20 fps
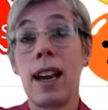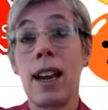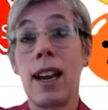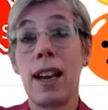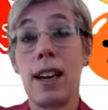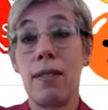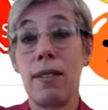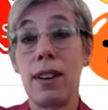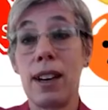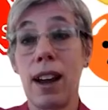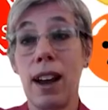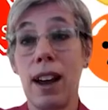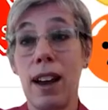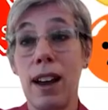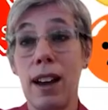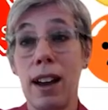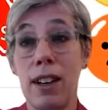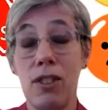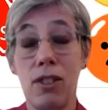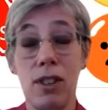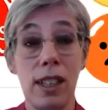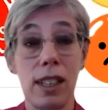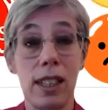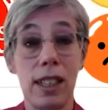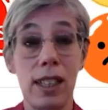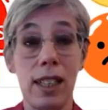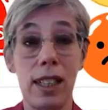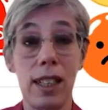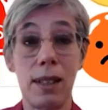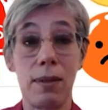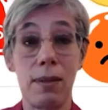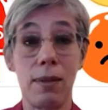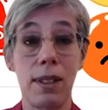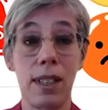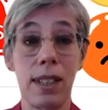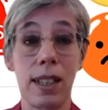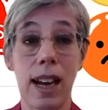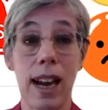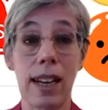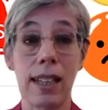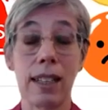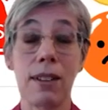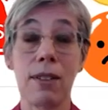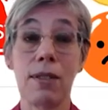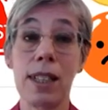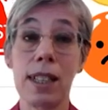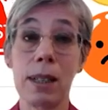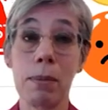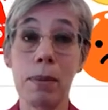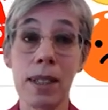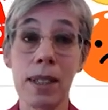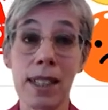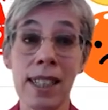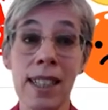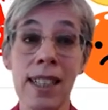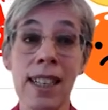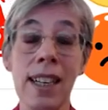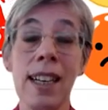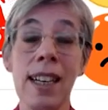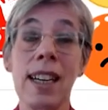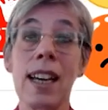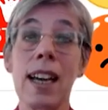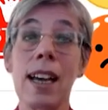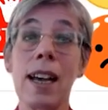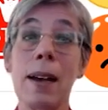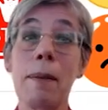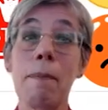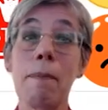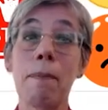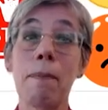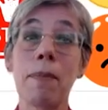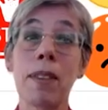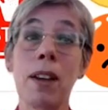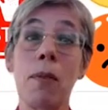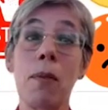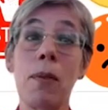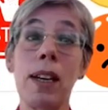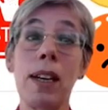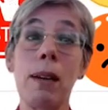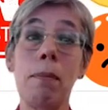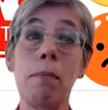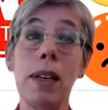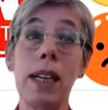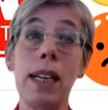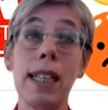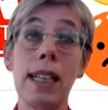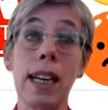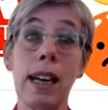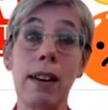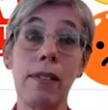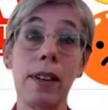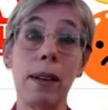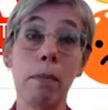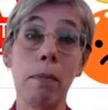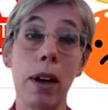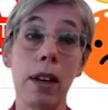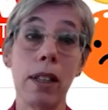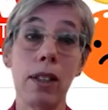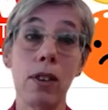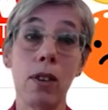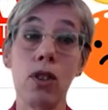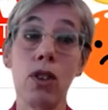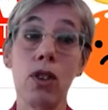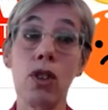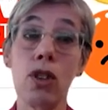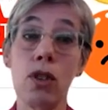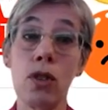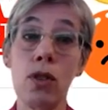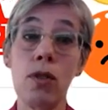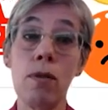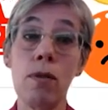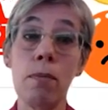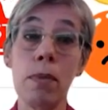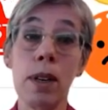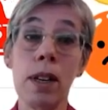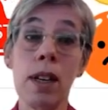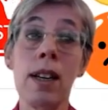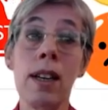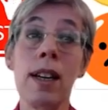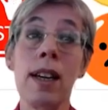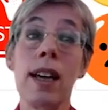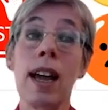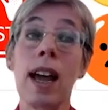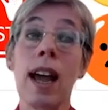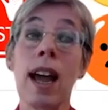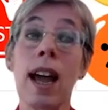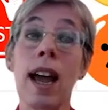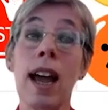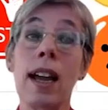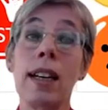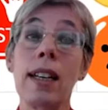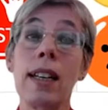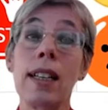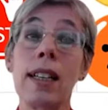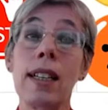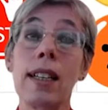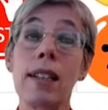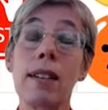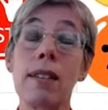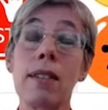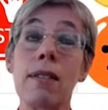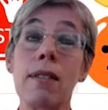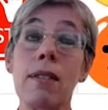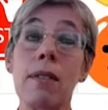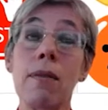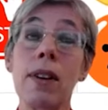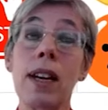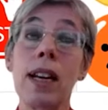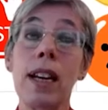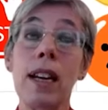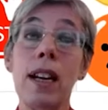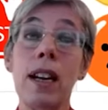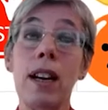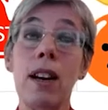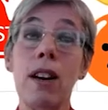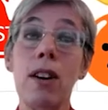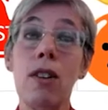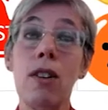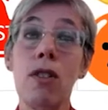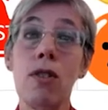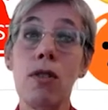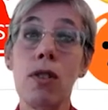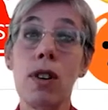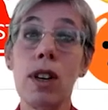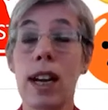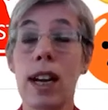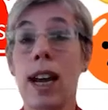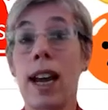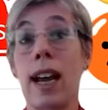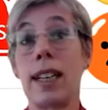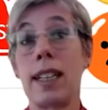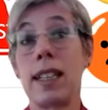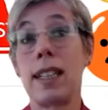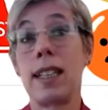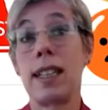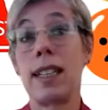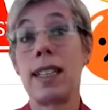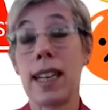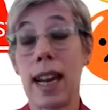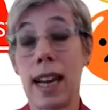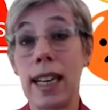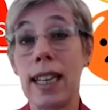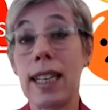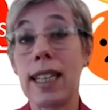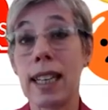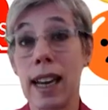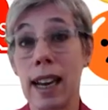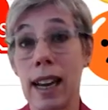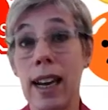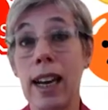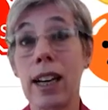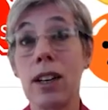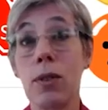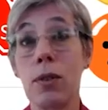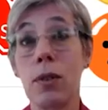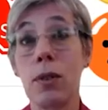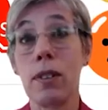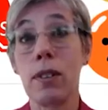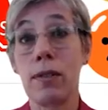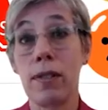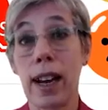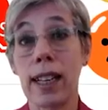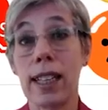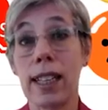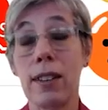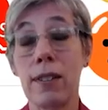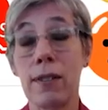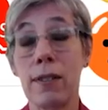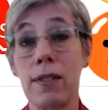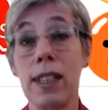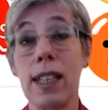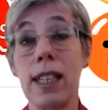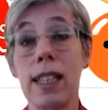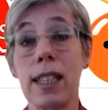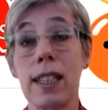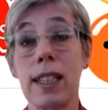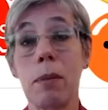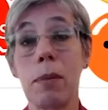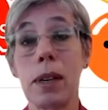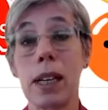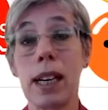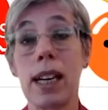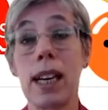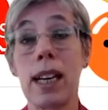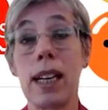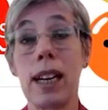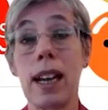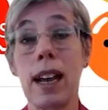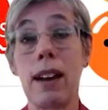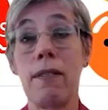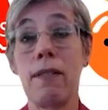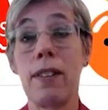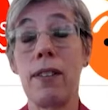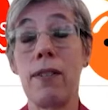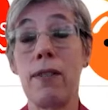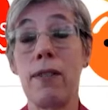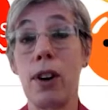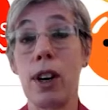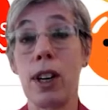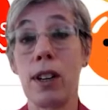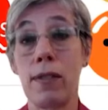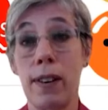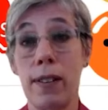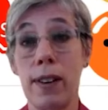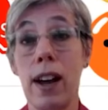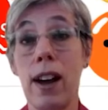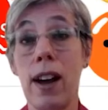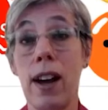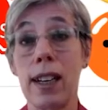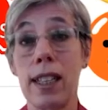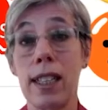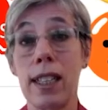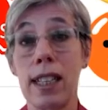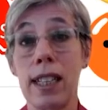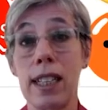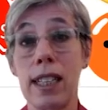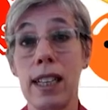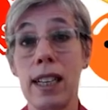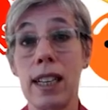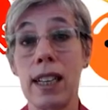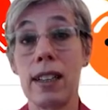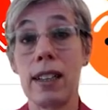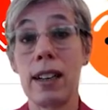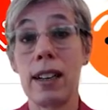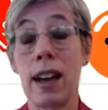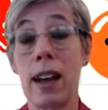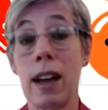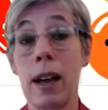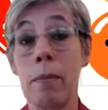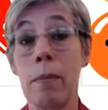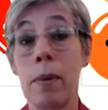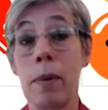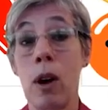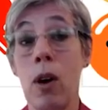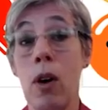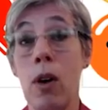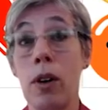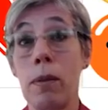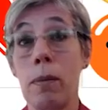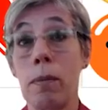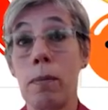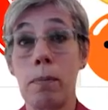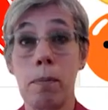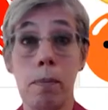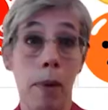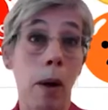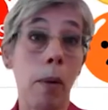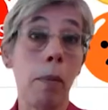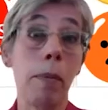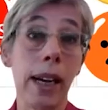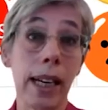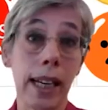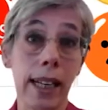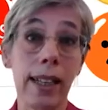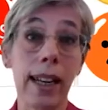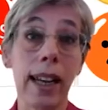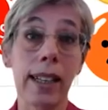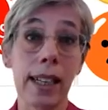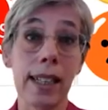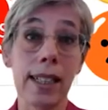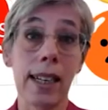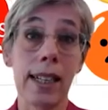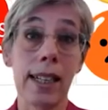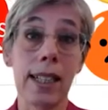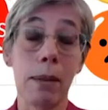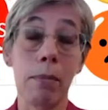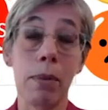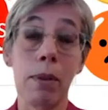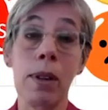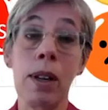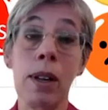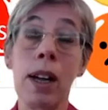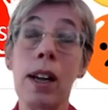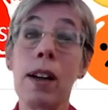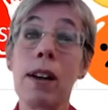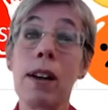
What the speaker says: Here we are. As you can see, this was at Christmas. We meet every month on Zoom, and we look at the data, at all the facts and figures coming in, and we've worked very hard this year on making that accessible.